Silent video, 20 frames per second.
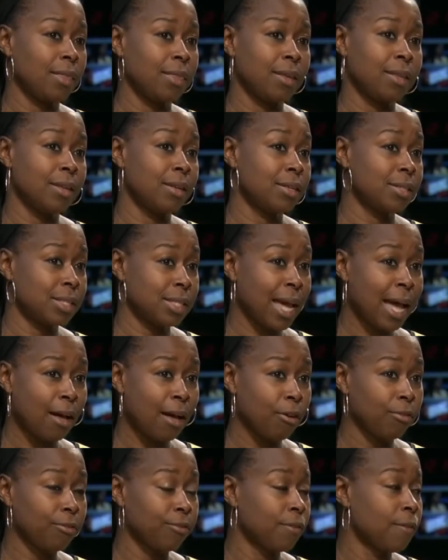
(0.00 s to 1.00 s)
And then in the
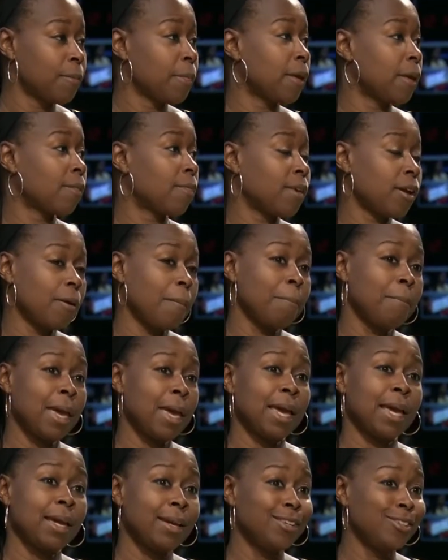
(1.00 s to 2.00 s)
South, their
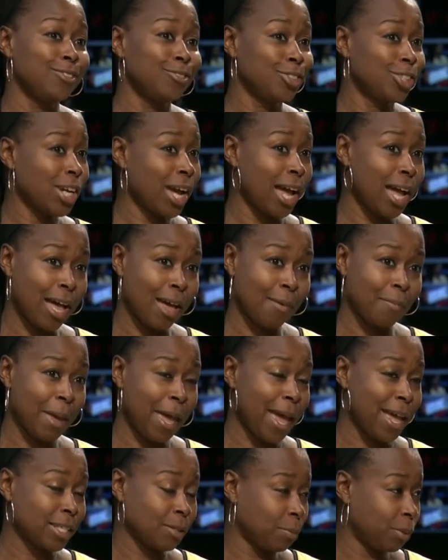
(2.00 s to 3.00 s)
main job
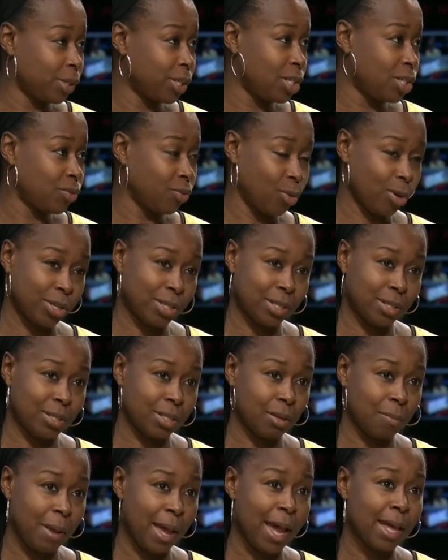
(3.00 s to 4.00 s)
as police forces, the
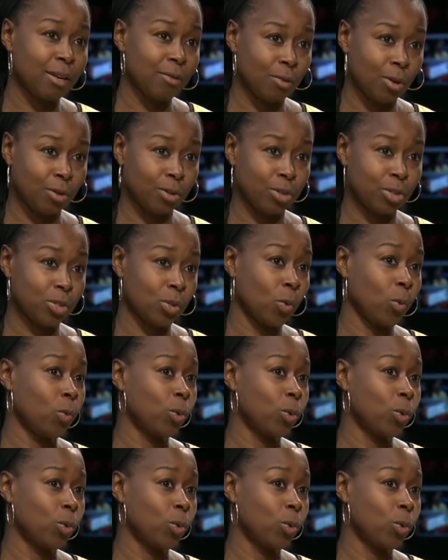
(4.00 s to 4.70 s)
patty rollers,